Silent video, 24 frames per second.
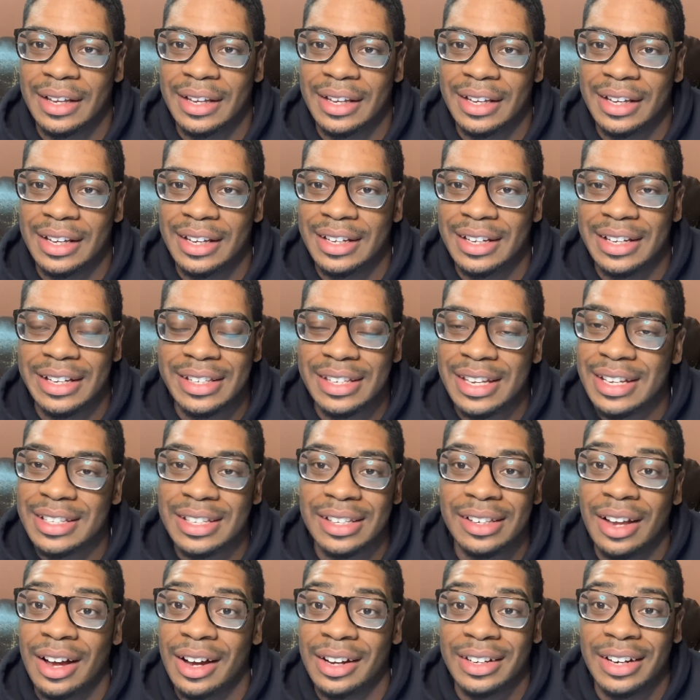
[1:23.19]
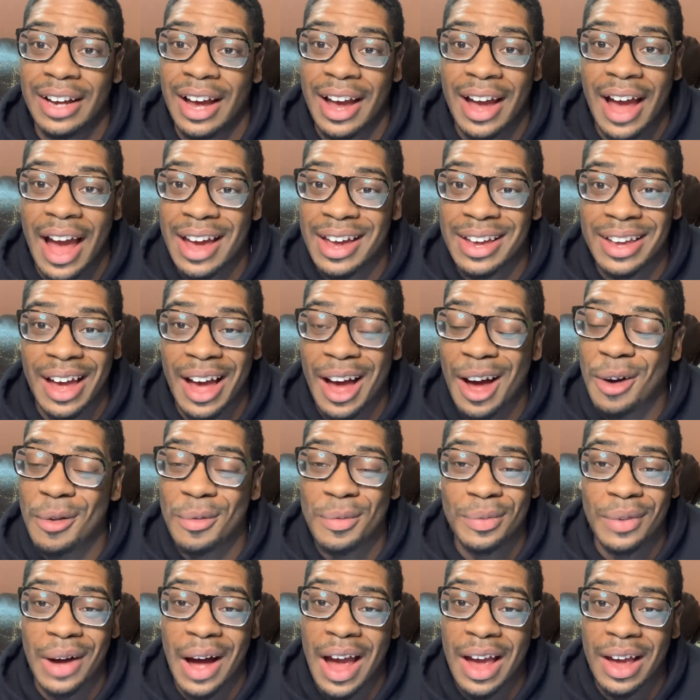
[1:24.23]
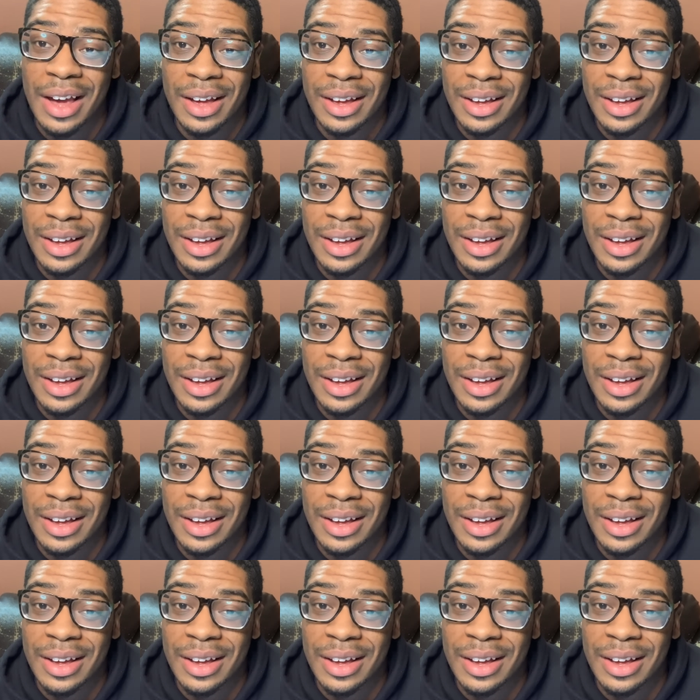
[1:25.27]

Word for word: it, it's it's a lot. I I I'm, I